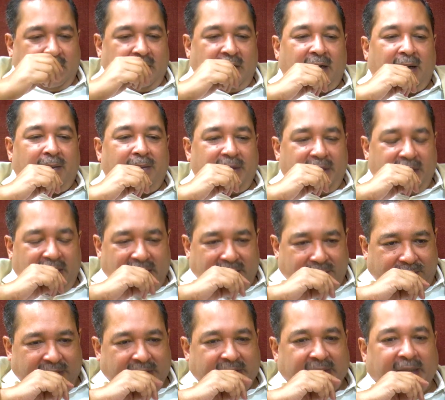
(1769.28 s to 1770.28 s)
committee has
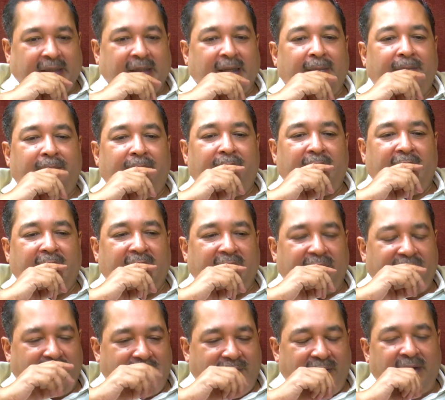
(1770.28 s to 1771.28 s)
been set up and
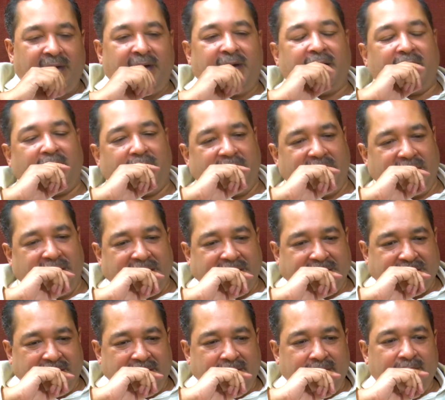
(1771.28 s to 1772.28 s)
they've given the
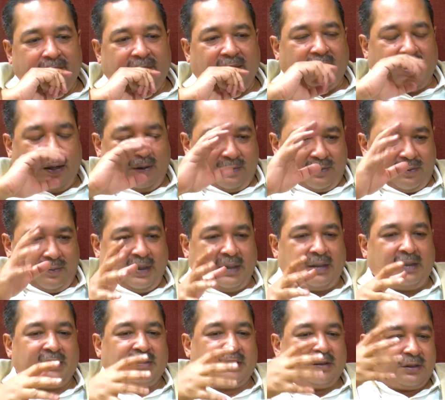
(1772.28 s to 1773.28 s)
recommendation on how to
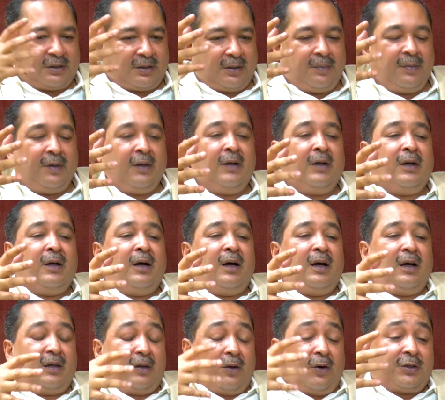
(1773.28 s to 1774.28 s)
make the system,
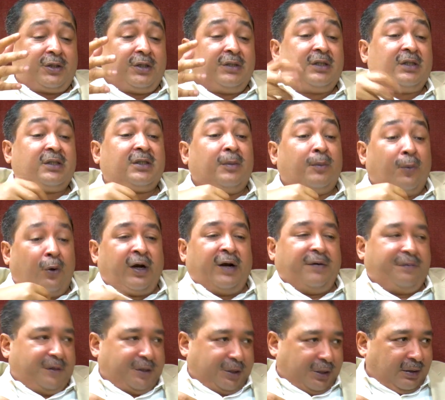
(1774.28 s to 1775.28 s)
auction system more
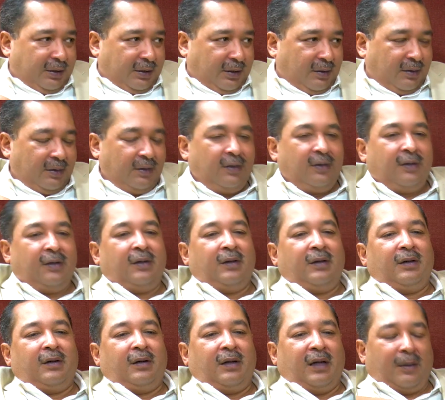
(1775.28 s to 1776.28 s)
efficient
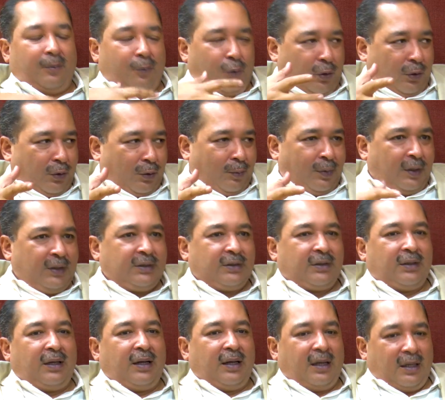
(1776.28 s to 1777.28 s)
and more
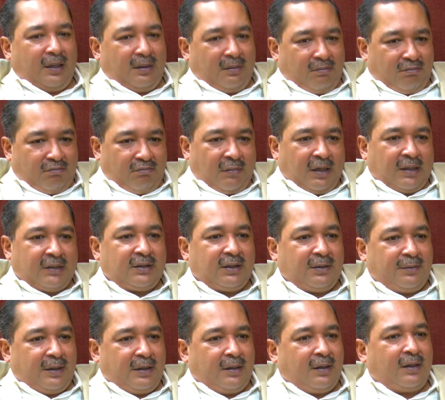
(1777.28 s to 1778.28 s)
robust. And as
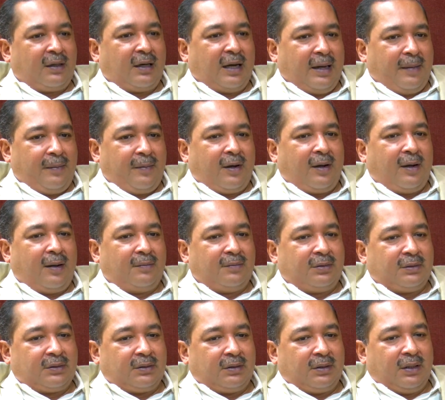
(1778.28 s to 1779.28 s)
and when the time
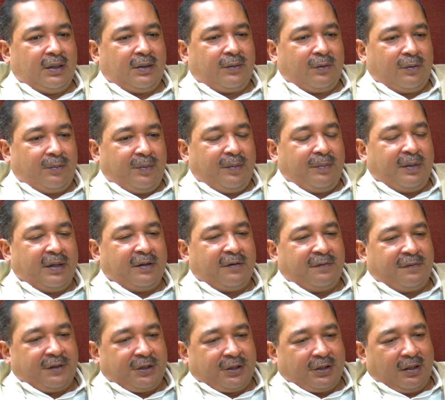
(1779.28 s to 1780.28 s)
comes, it would be
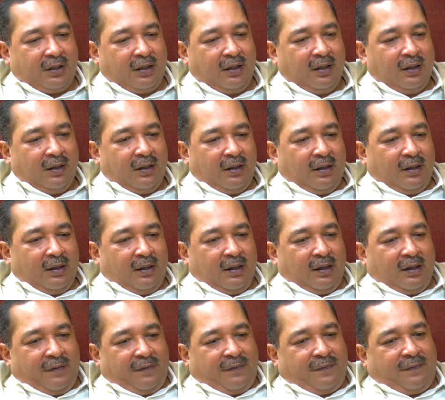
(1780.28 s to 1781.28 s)
beneficial
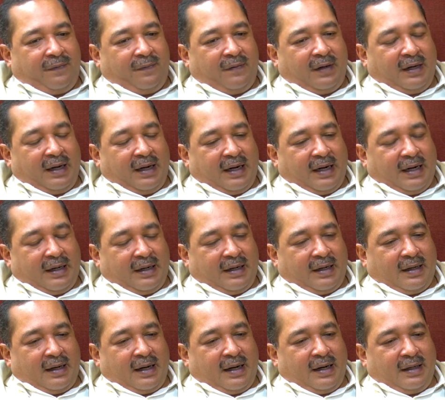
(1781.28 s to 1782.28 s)
if the
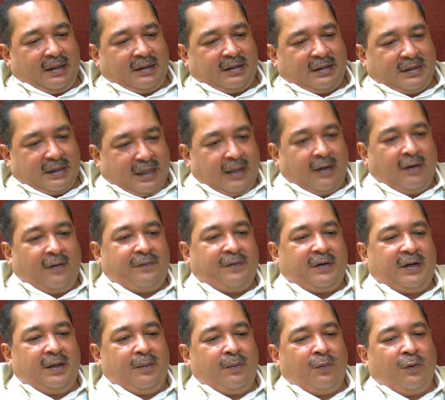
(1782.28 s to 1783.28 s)
entire sale of
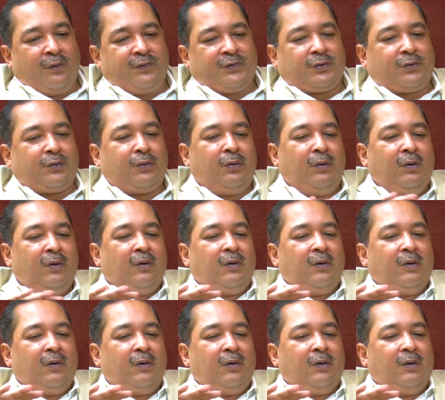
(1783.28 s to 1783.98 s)
tea moves to